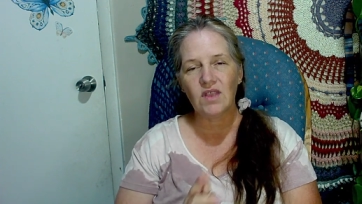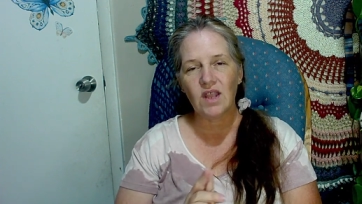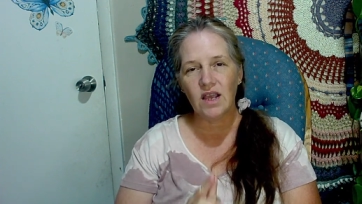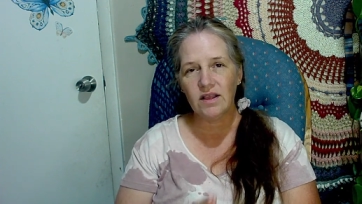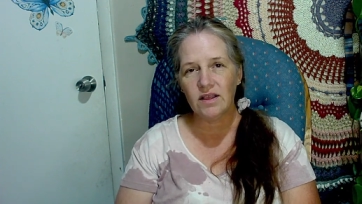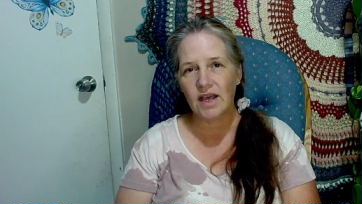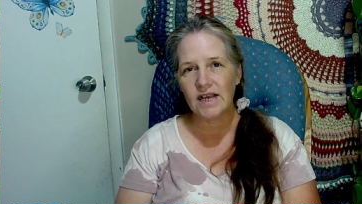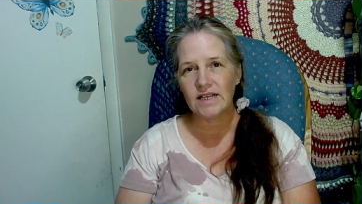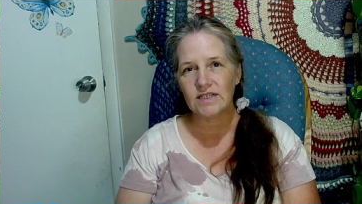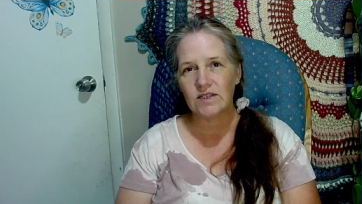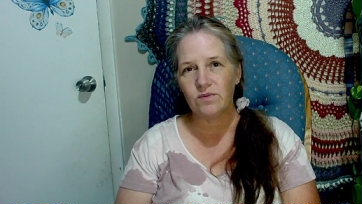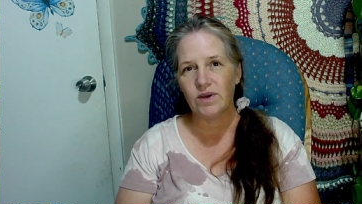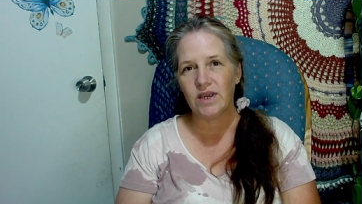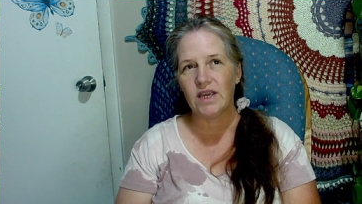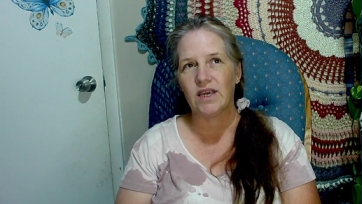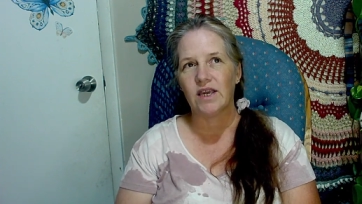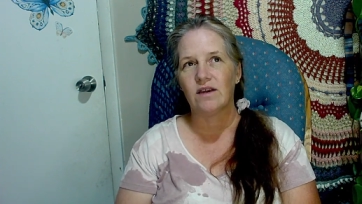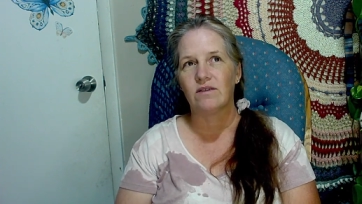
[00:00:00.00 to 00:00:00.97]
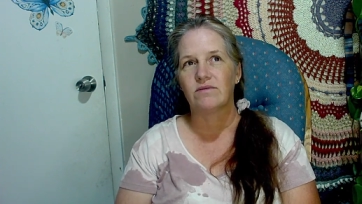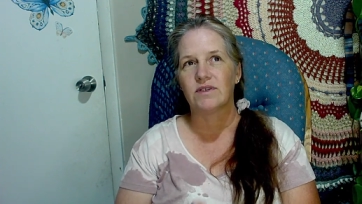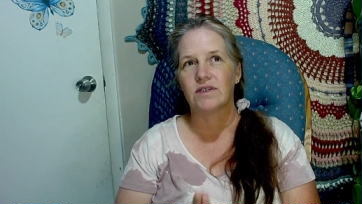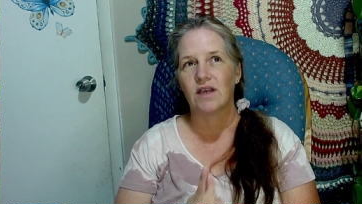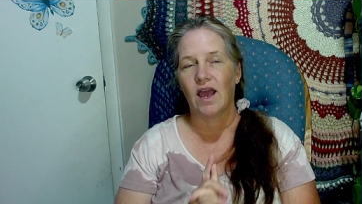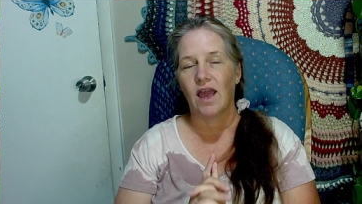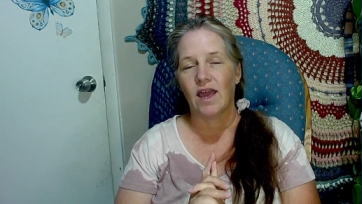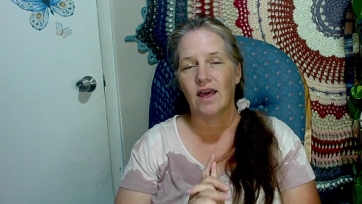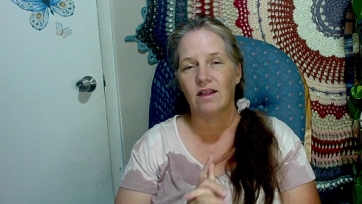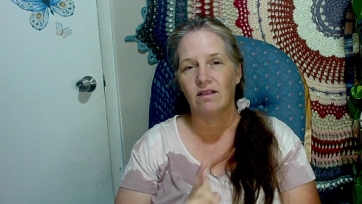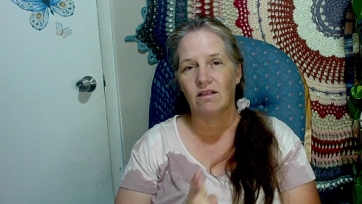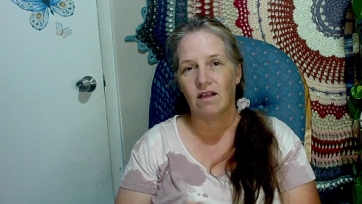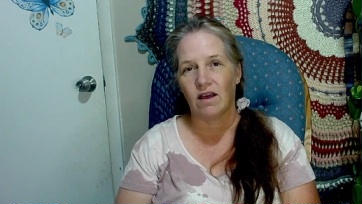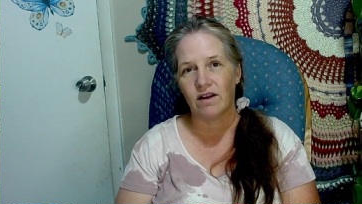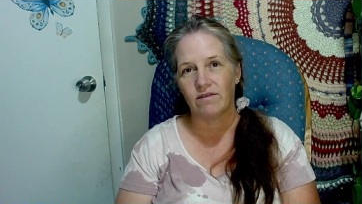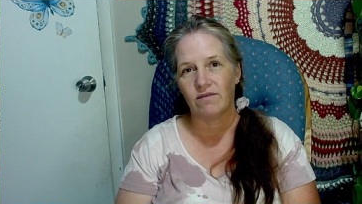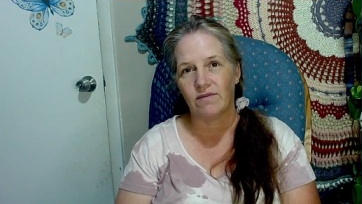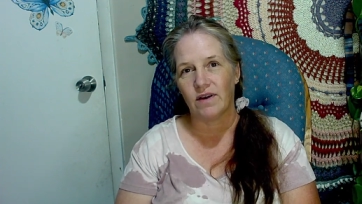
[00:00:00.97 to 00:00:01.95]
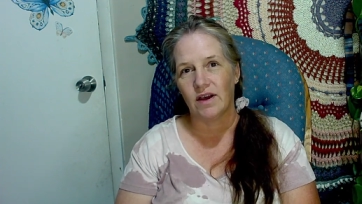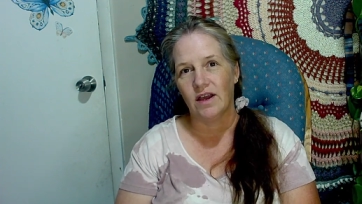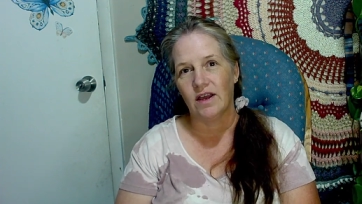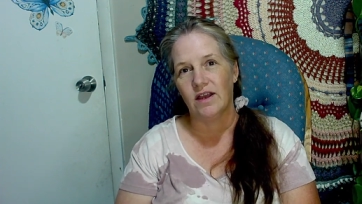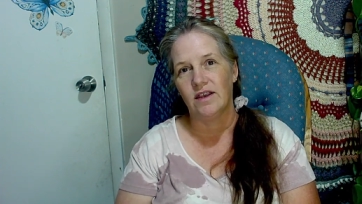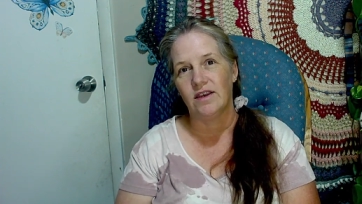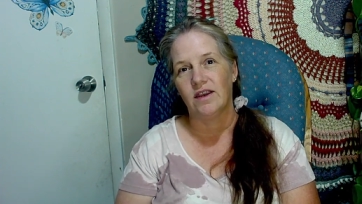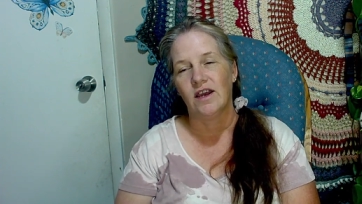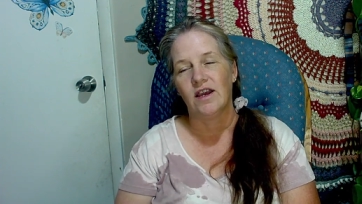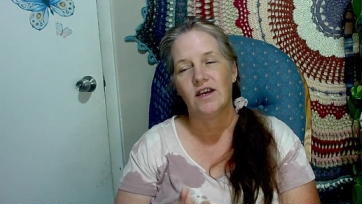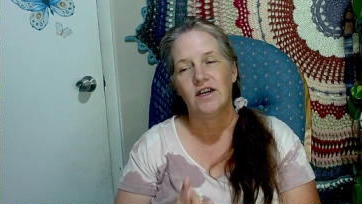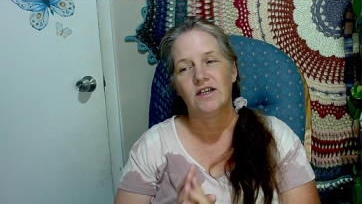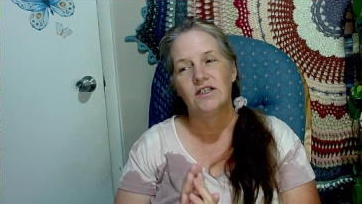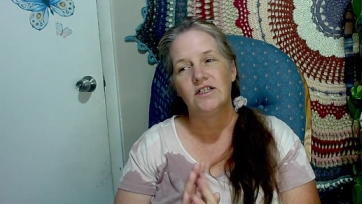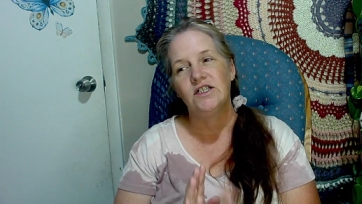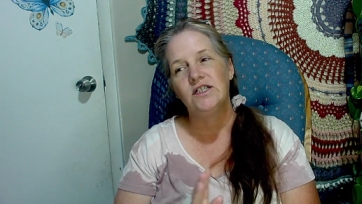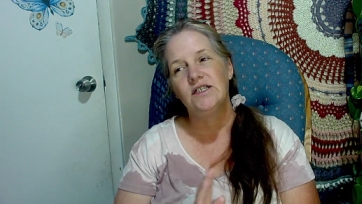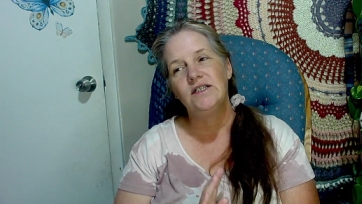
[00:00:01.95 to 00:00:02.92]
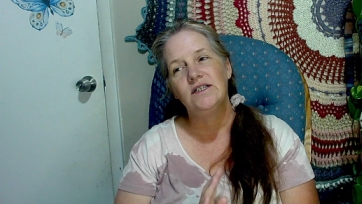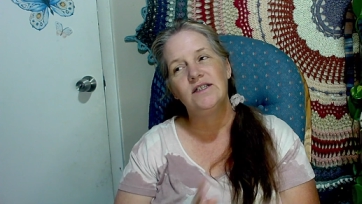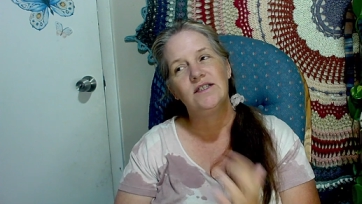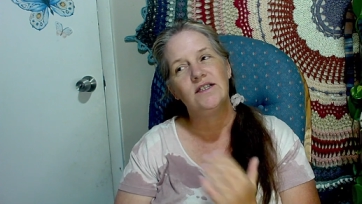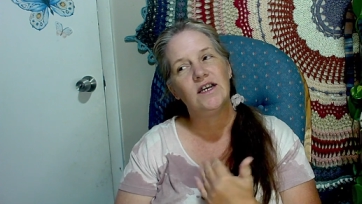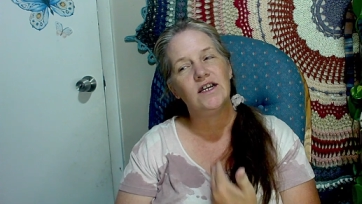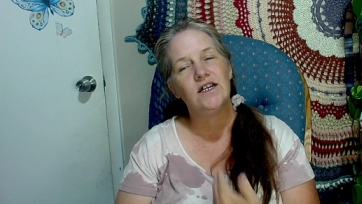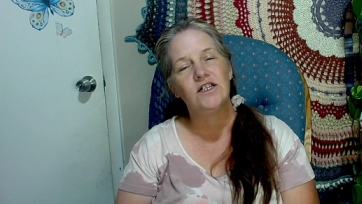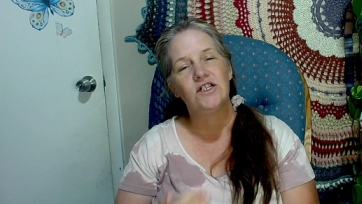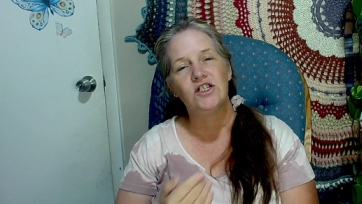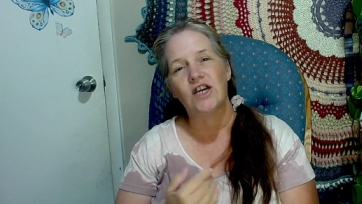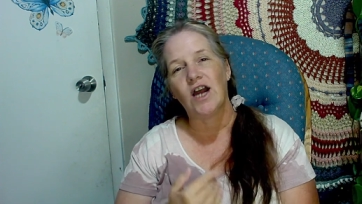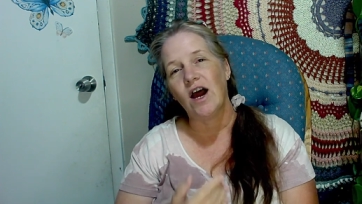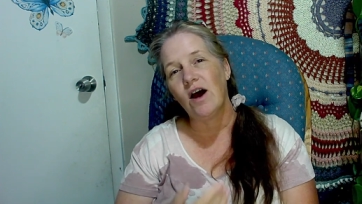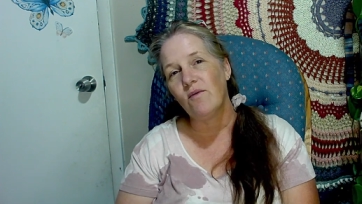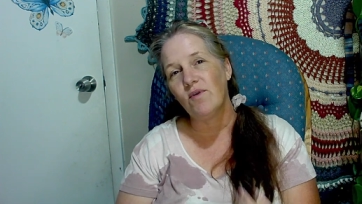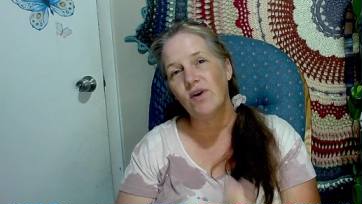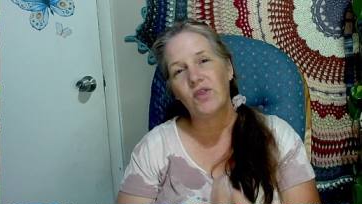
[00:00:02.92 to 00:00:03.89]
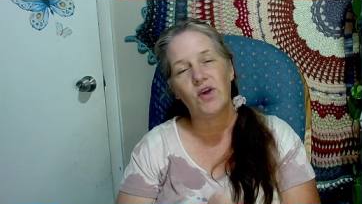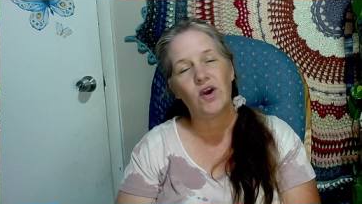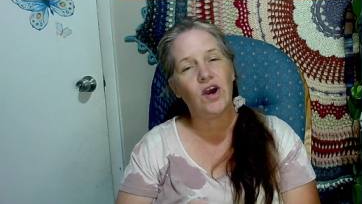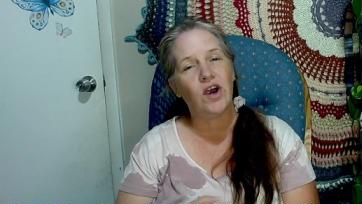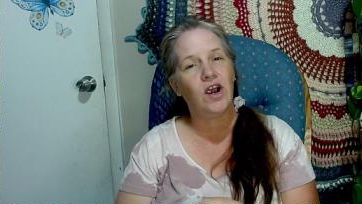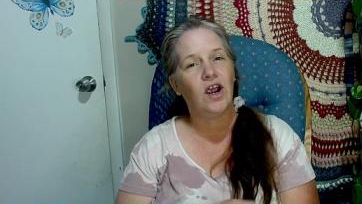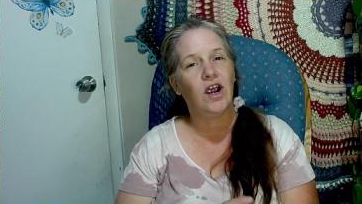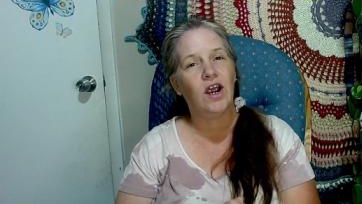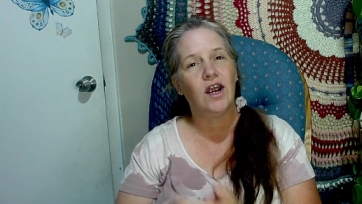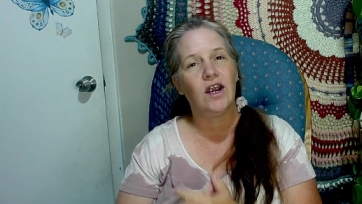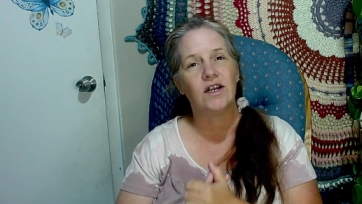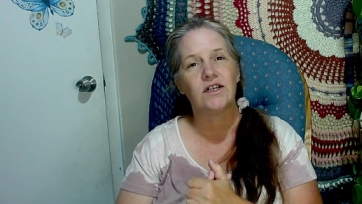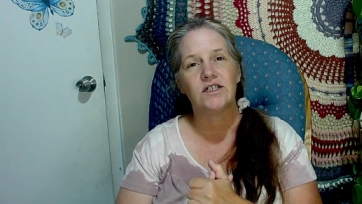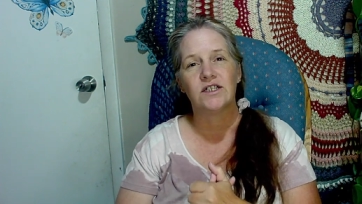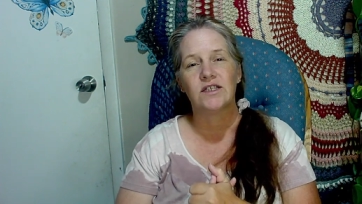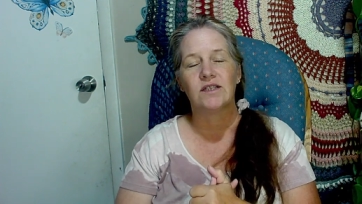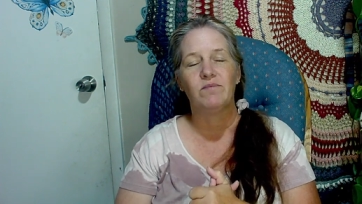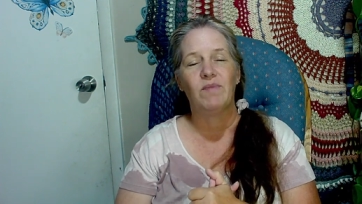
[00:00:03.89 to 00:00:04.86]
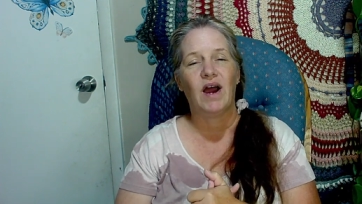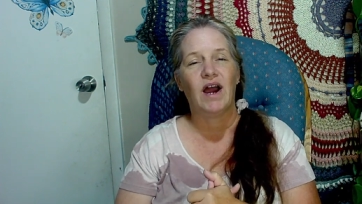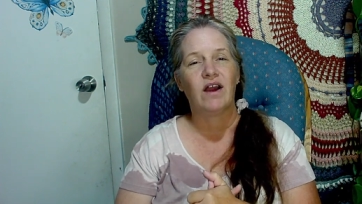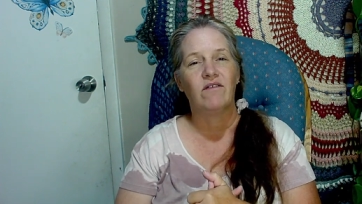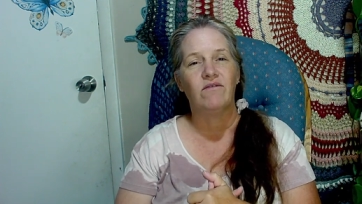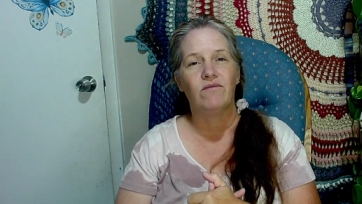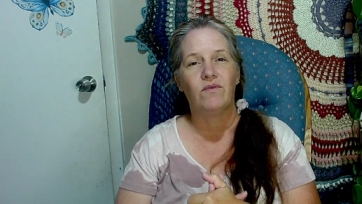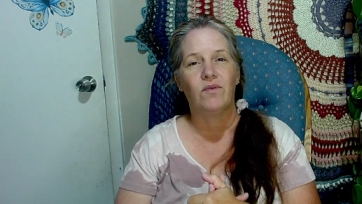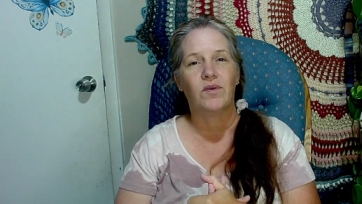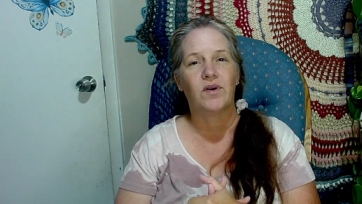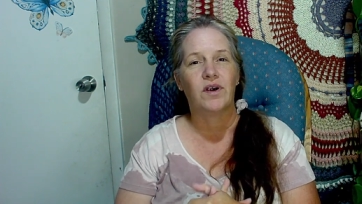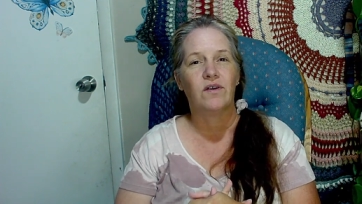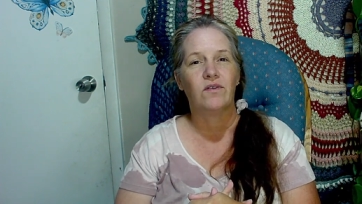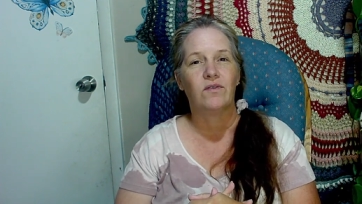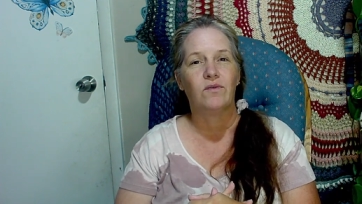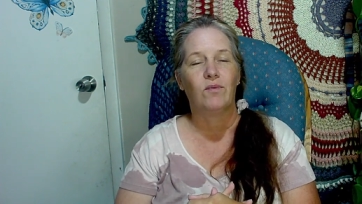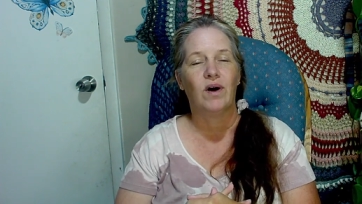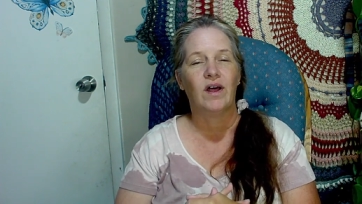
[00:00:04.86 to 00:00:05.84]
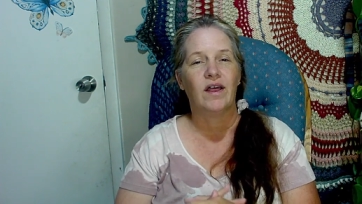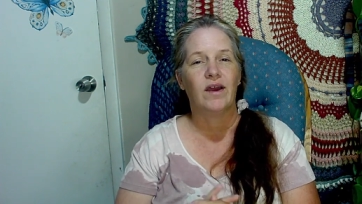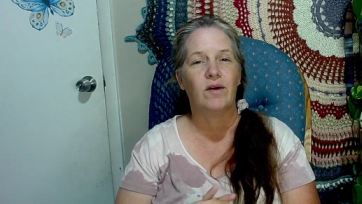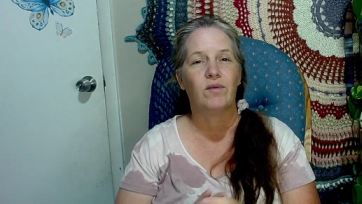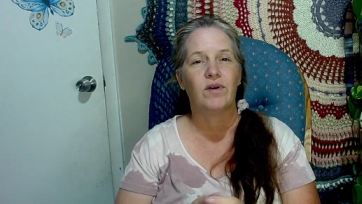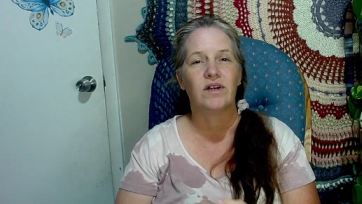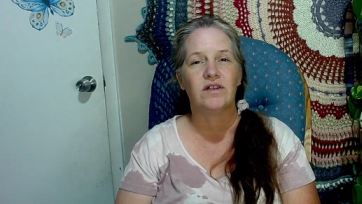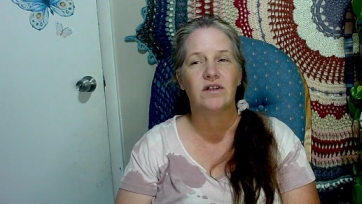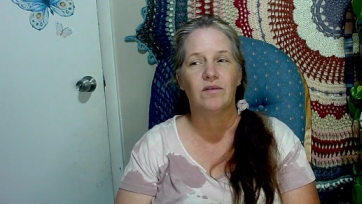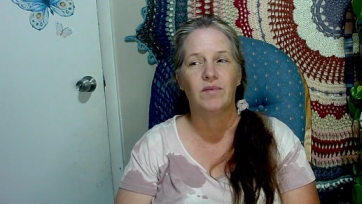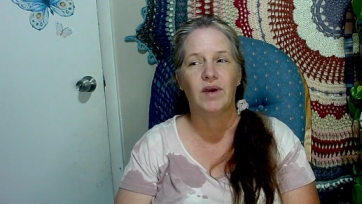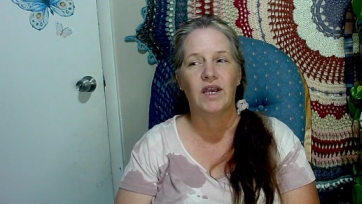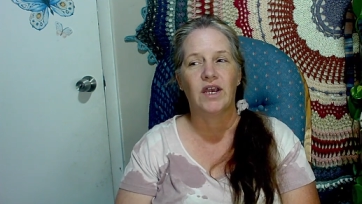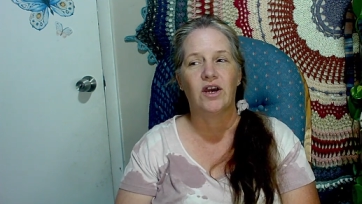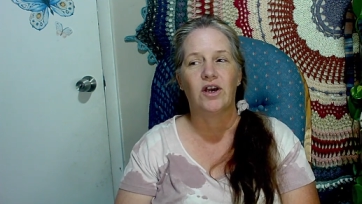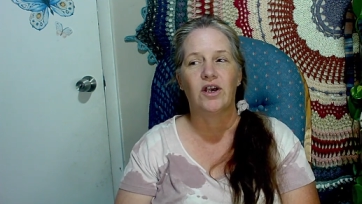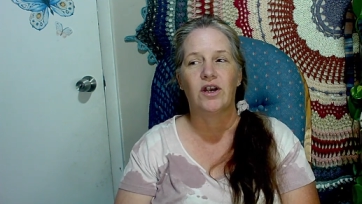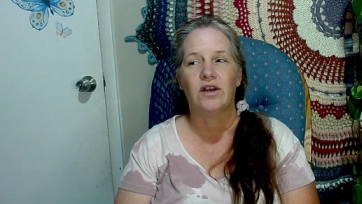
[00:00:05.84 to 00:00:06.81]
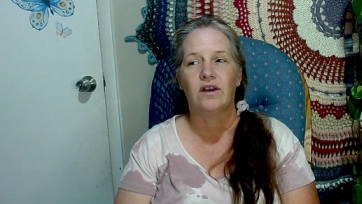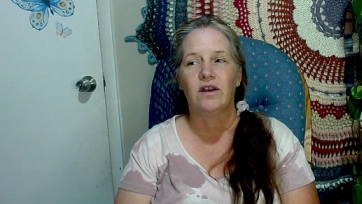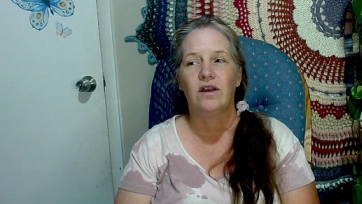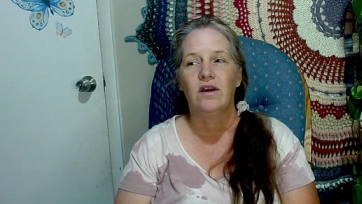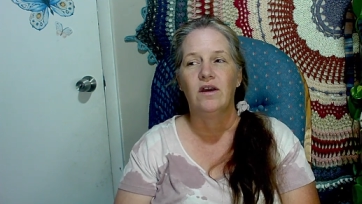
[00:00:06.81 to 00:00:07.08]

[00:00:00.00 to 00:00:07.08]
last week it was a lot of fun just to sit and chat with her just back and forth while i worked on my yarn